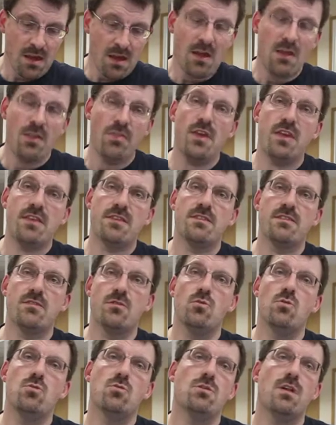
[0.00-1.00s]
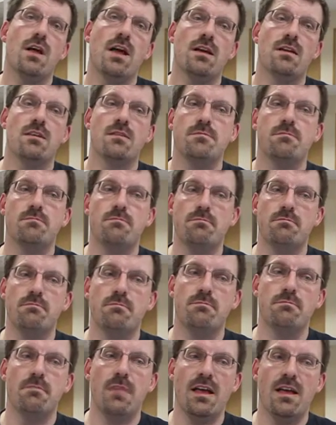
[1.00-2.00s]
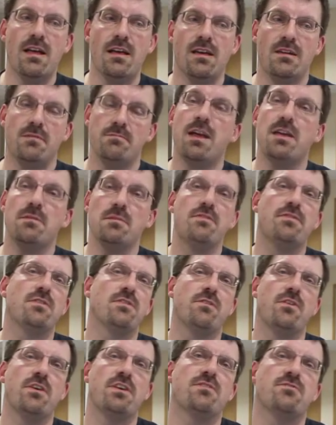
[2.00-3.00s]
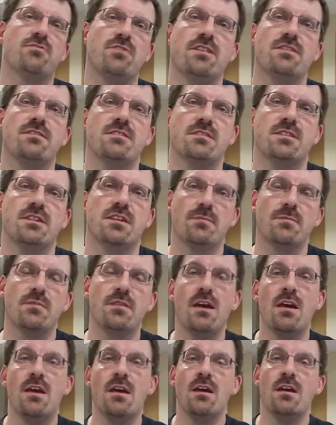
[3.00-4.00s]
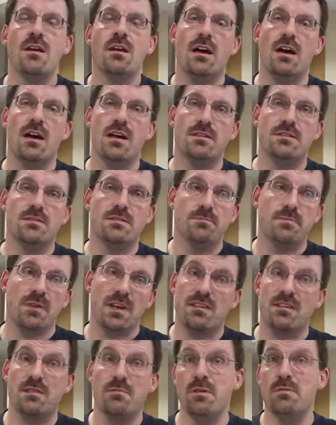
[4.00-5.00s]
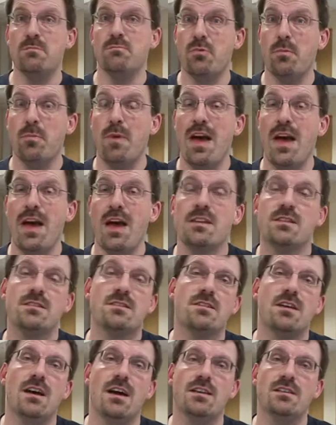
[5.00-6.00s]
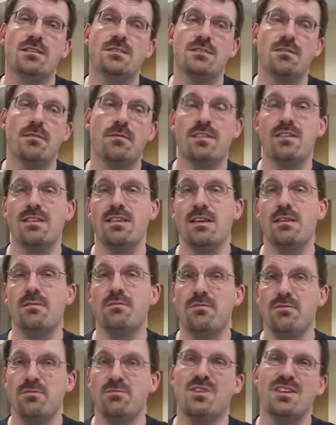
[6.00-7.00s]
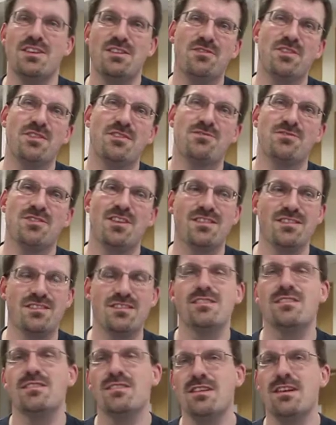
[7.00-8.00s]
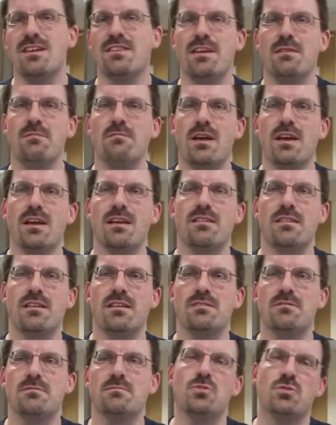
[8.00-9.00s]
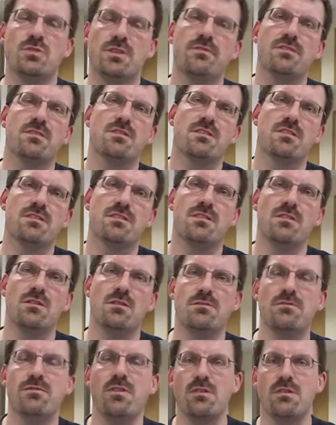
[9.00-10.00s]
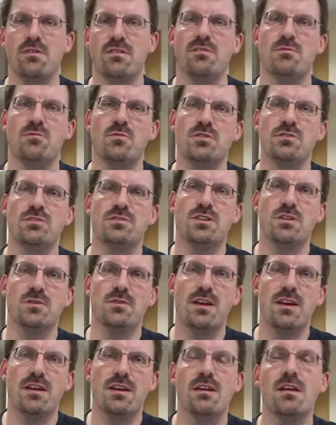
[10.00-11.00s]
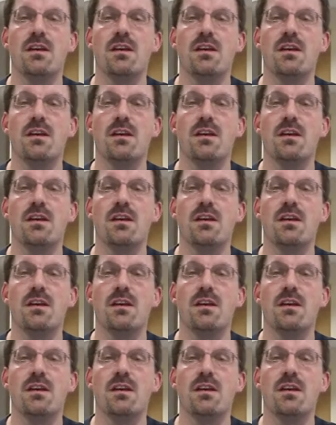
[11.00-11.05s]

This all can make me feel very stressed at times, and because I'm unprepared, and obviously when you feel stressed, it then makes it more difficult to focus on what you're doing.